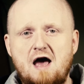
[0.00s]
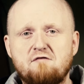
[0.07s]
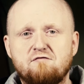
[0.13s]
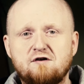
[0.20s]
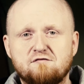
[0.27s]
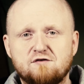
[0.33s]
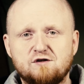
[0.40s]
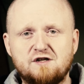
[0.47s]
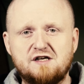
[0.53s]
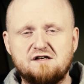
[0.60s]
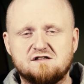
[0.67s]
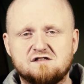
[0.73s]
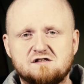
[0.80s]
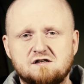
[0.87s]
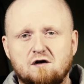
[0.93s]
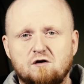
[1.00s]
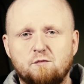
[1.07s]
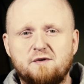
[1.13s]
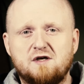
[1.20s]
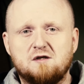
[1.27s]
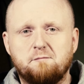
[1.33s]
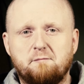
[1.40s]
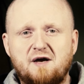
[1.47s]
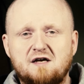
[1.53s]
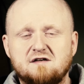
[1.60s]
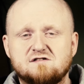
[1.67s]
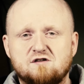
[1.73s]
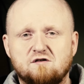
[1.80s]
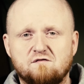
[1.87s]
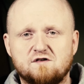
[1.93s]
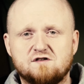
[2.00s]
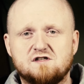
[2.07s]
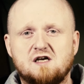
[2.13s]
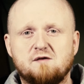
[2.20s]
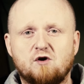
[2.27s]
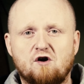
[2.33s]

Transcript: Every release, albeit based on the same